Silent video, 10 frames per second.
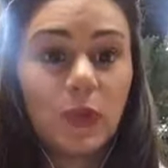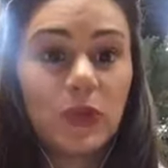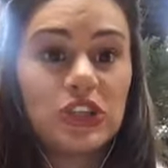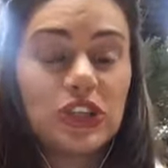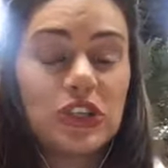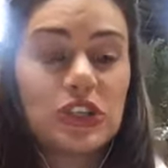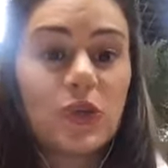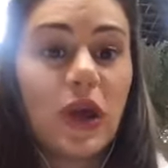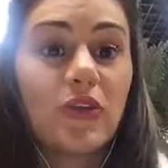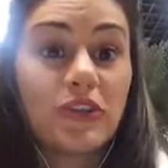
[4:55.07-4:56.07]
which is
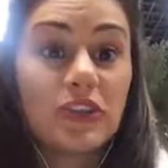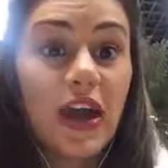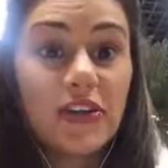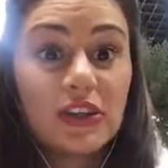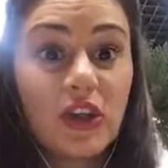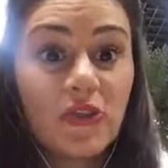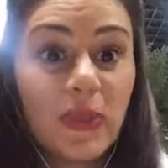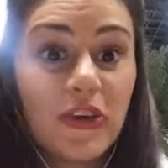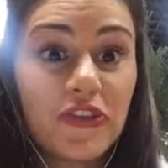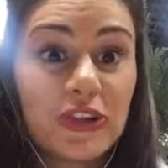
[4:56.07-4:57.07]
one of the title of
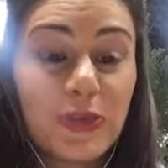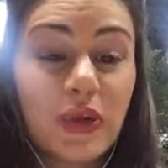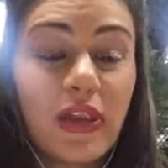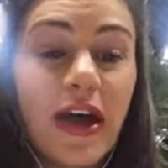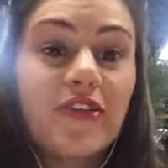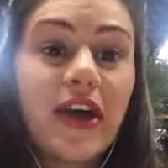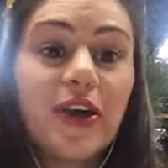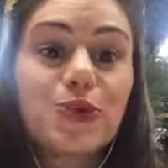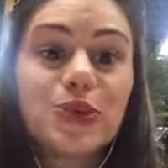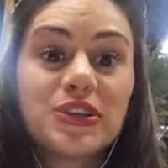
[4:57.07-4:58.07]
my Facebook Live, I
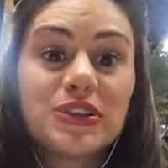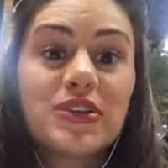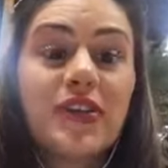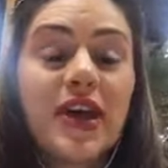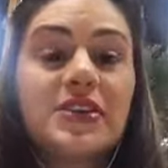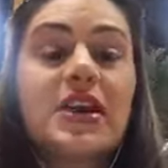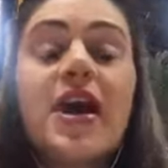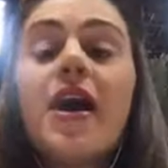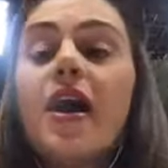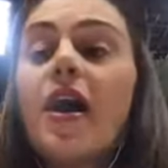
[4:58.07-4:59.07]
have written that
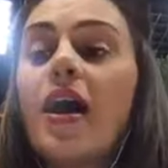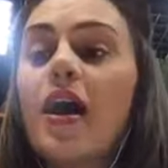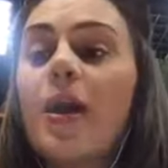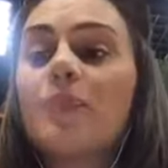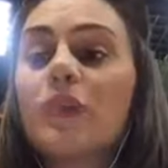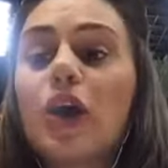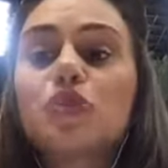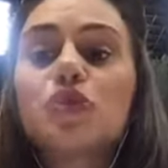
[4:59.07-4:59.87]
how to